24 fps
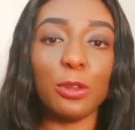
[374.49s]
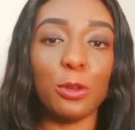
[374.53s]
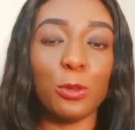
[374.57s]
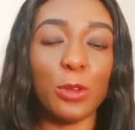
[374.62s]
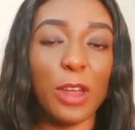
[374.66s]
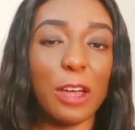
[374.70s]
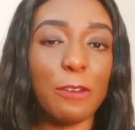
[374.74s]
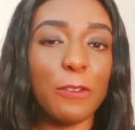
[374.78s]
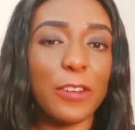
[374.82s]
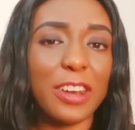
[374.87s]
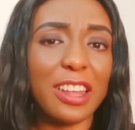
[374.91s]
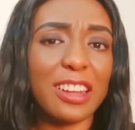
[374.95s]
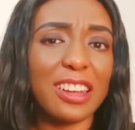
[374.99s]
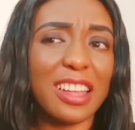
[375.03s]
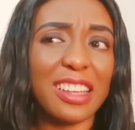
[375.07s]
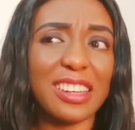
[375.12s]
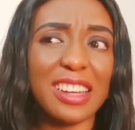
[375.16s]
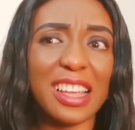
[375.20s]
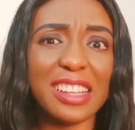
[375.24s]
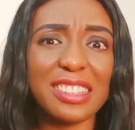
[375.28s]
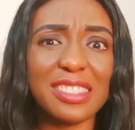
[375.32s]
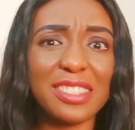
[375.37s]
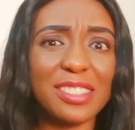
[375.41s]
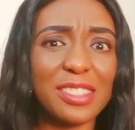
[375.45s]
You now find
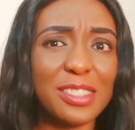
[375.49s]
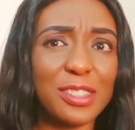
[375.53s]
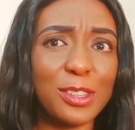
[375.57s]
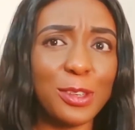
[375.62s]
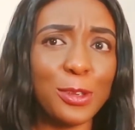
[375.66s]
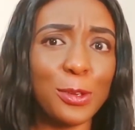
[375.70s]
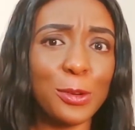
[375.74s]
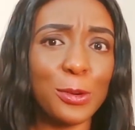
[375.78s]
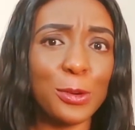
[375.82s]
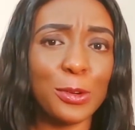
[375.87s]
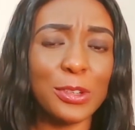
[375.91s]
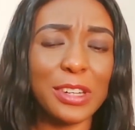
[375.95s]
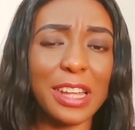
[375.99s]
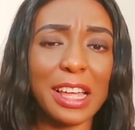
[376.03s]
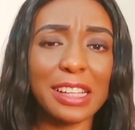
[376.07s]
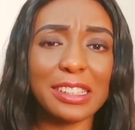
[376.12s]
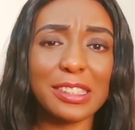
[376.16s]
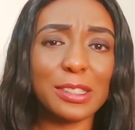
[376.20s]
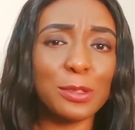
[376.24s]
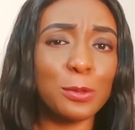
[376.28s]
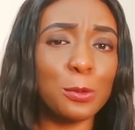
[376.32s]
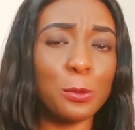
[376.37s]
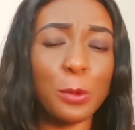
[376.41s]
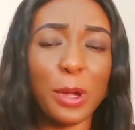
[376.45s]
out that CEO or
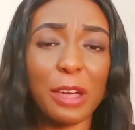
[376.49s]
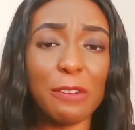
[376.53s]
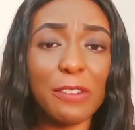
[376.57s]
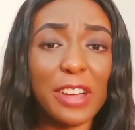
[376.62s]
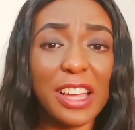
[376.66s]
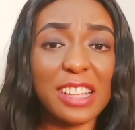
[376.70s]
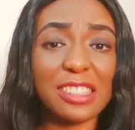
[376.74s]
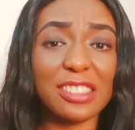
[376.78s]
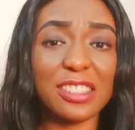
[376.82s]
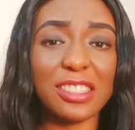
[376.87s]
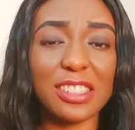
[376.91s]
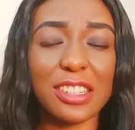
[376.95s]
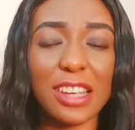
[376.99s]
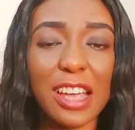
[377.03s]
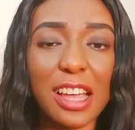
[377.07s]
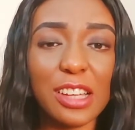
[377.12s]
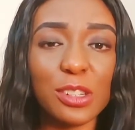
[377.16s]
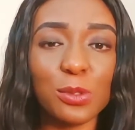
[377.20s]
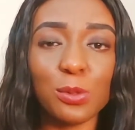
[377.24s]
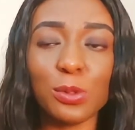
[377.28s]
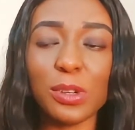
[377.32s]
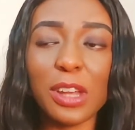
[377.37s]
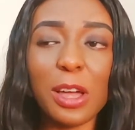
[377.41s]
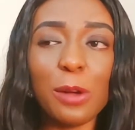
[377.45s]
that whoever is in
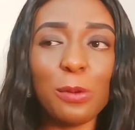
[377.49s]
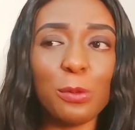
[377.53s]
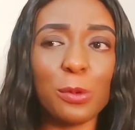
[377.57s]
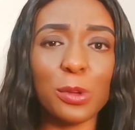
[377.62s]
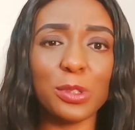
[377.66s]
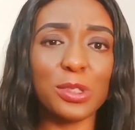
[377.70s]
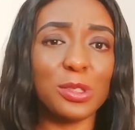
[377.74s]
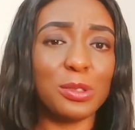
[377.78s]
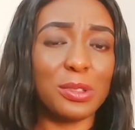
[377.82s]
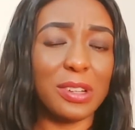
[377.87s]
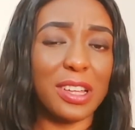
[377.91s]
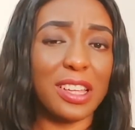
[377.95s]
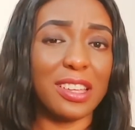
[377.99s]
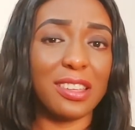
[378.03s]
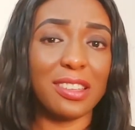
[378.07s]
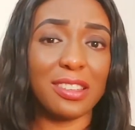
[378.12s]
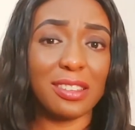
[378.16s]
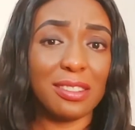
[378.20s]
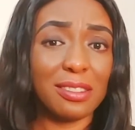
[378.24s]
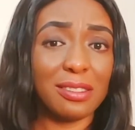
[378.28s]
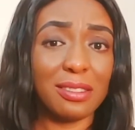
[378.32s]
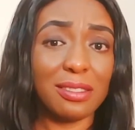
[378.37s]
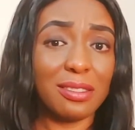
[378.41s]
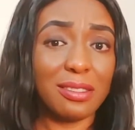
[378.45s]
charge will now want to,
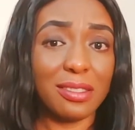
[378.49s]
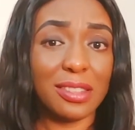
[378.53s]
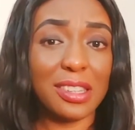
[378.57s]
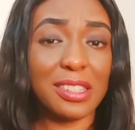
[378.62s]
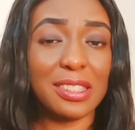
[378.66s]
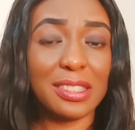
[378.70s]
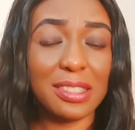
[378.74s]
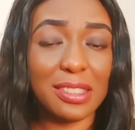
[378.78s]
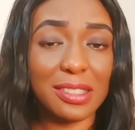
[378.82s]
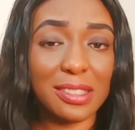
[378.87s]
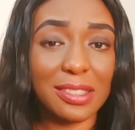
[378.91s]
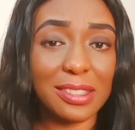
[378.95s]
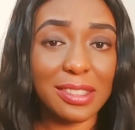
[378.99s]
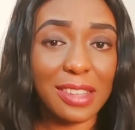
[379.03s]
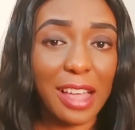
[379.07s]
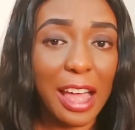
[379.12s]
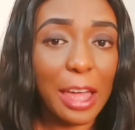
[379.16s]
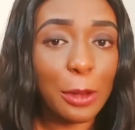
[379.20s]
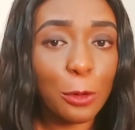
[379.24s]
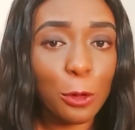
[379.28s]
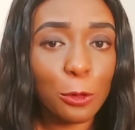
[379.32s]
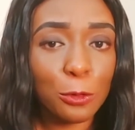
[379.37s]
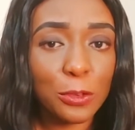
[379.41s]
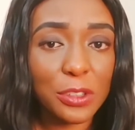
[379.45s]
like, this is
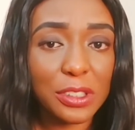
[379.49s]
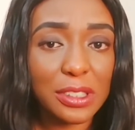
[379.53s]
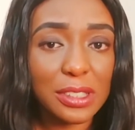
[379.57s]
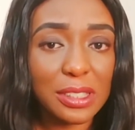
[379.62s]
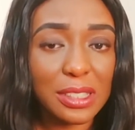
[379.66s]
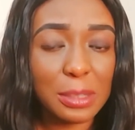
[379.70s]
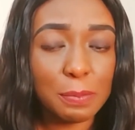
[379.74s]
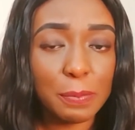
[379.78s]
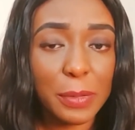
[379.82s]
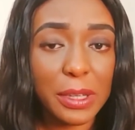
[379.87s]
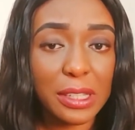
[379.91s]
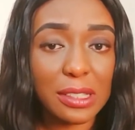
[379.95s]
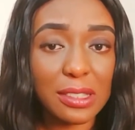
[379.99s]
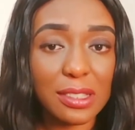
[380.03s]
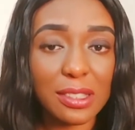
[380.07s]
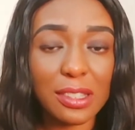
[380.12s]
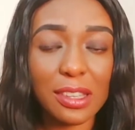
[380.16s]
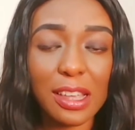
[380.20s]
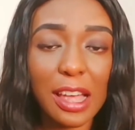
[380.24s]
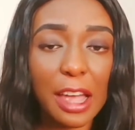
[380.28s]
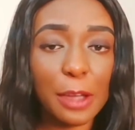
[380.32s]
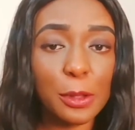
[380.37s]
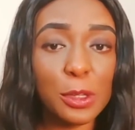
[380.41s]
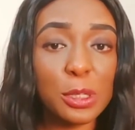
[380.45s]
an office
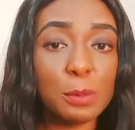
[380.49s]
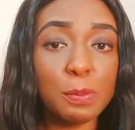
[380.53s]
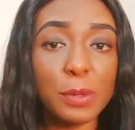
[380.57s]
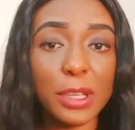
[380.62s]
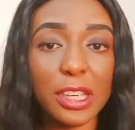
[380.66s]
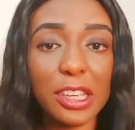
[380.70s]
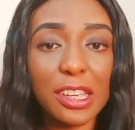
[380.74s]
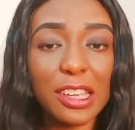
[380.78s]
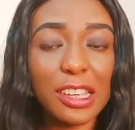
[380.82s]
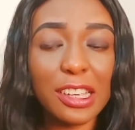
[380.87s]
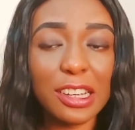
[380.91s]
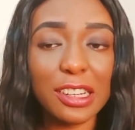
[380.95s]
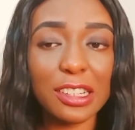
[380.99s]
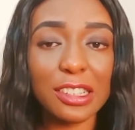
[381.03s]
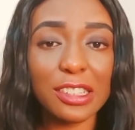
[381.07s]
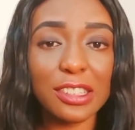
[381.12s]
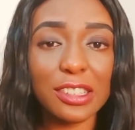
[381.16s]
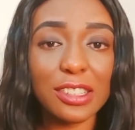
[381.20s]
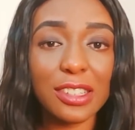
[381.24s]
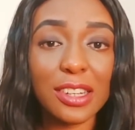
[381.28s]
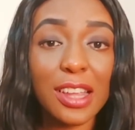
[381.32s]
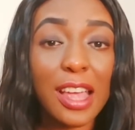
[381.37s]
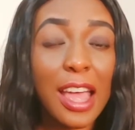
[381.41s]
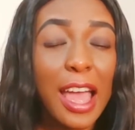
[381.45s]
space, can you speak
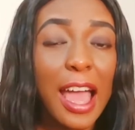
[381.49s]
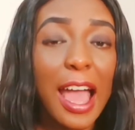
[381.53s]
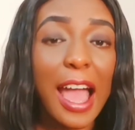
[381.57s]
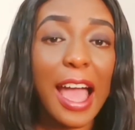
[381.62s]
English?